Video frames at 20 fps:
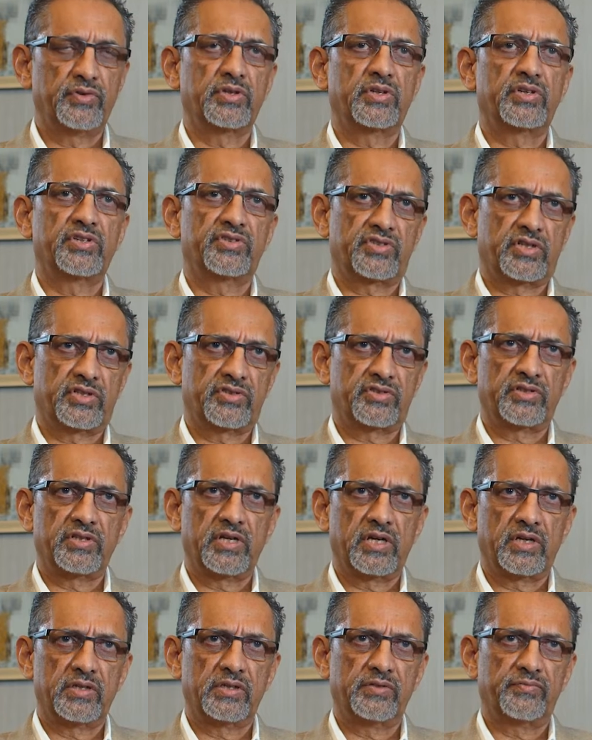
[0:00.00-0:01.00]
the research
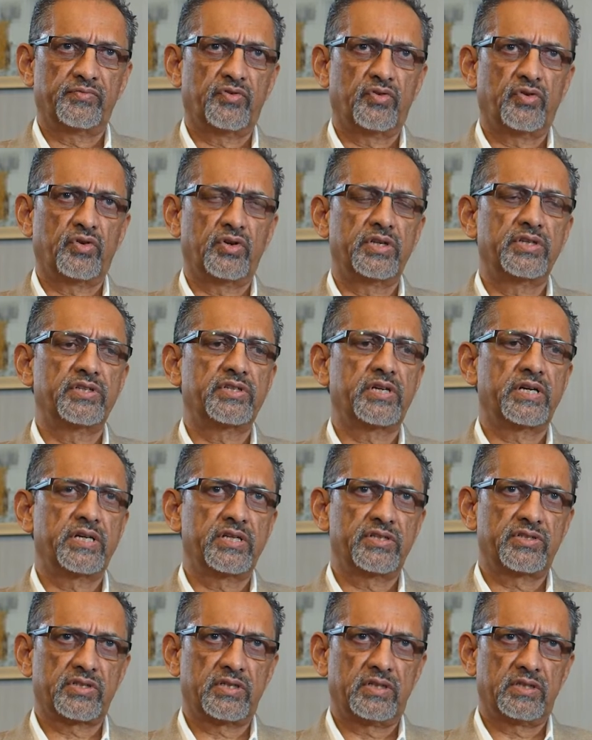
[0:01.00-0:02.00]
done for
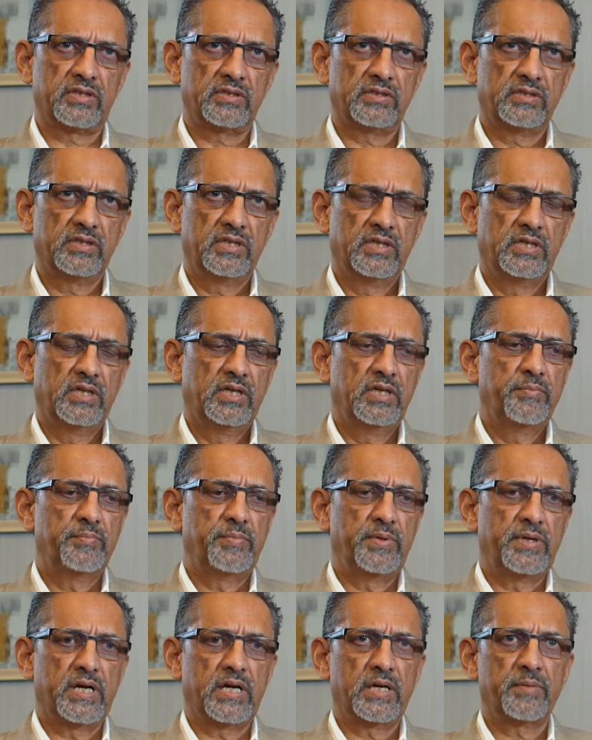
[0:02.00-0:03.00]
intradiscal
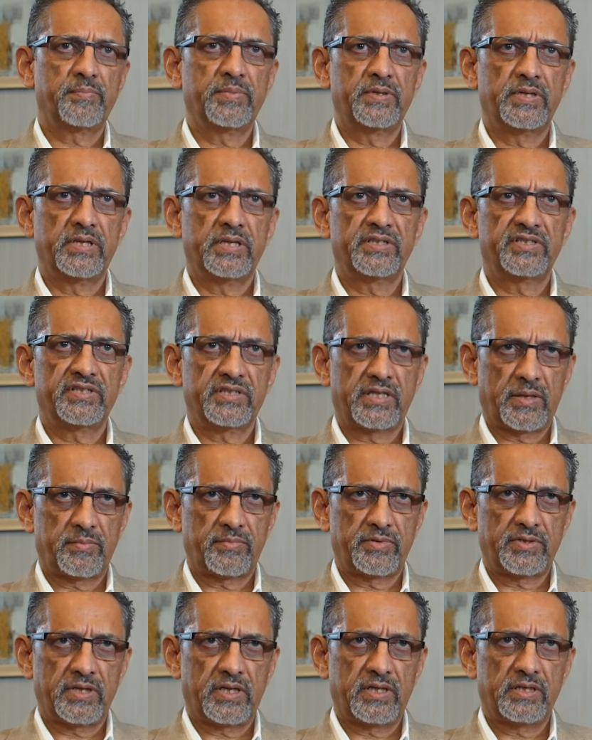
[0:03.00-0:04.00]
PRP and stem
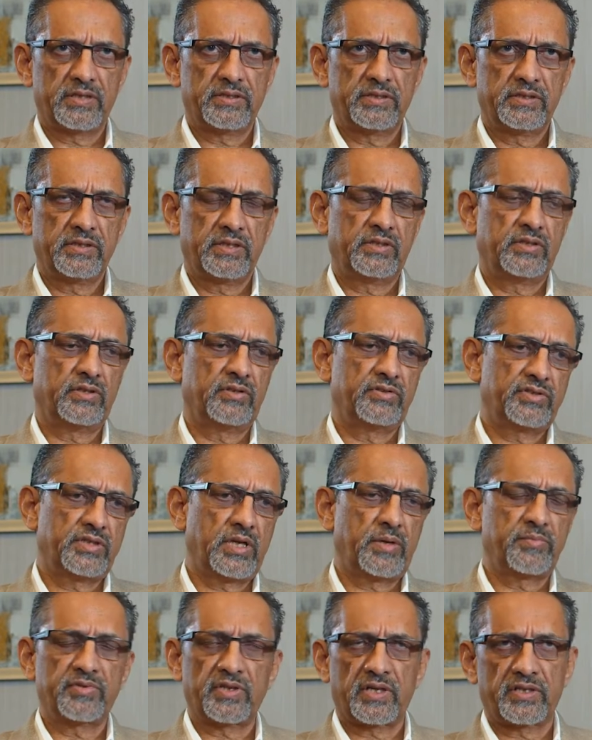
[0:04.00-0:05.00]
cells.
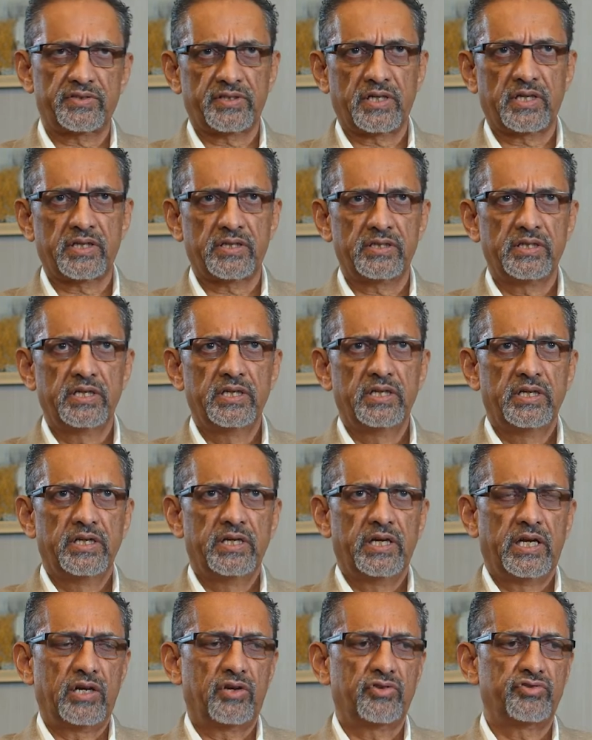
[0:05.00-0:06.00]
Stem cells are
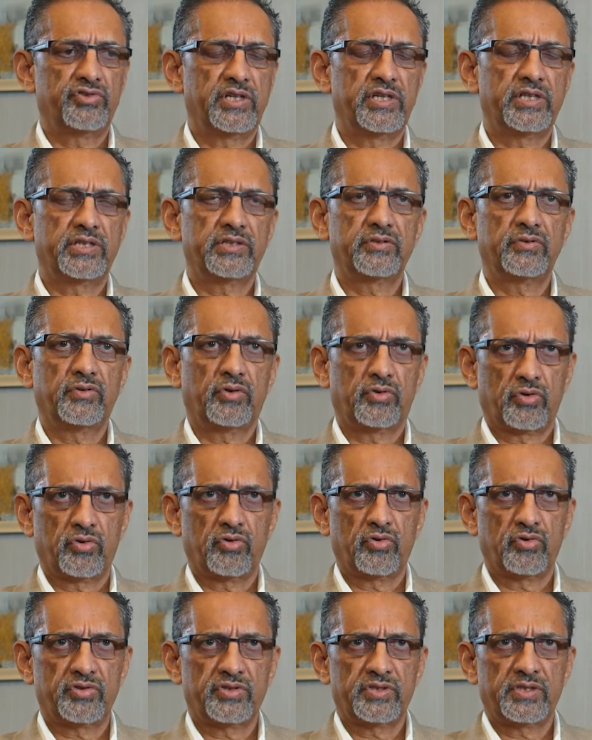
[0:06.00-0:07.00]
allogenic
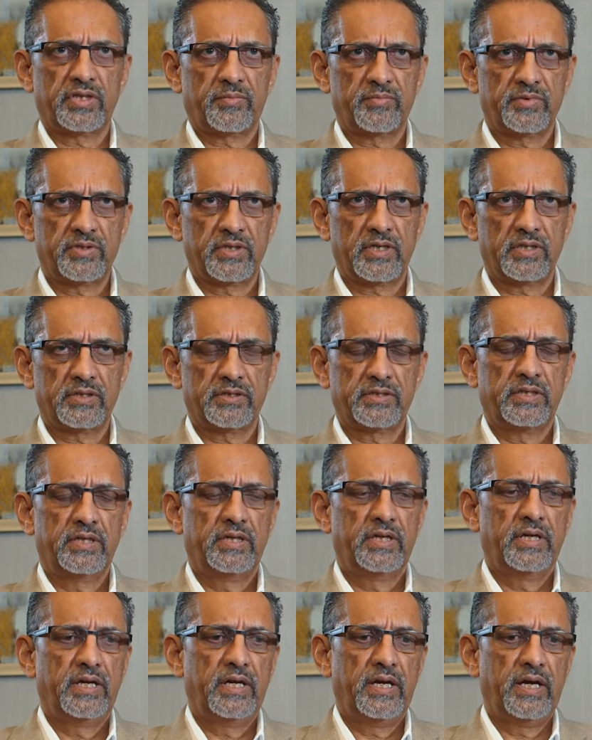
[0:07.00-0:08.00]
autologous stem cells,
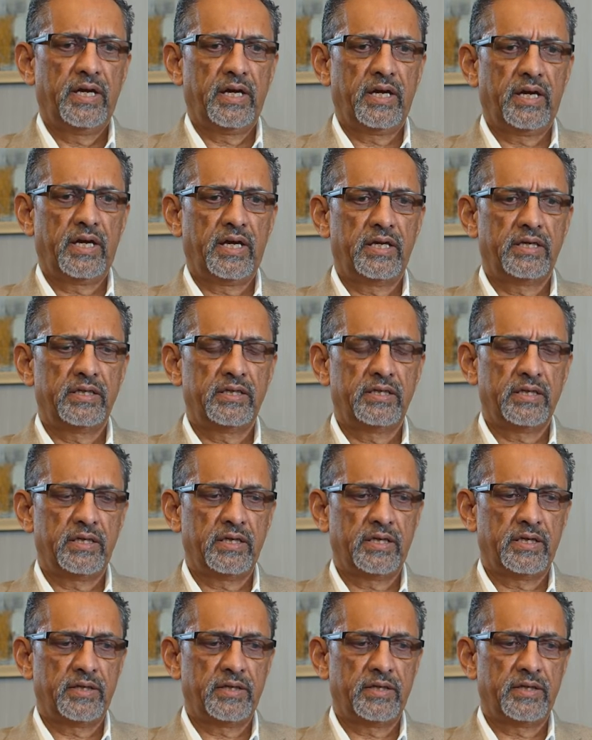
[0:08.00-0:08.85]
and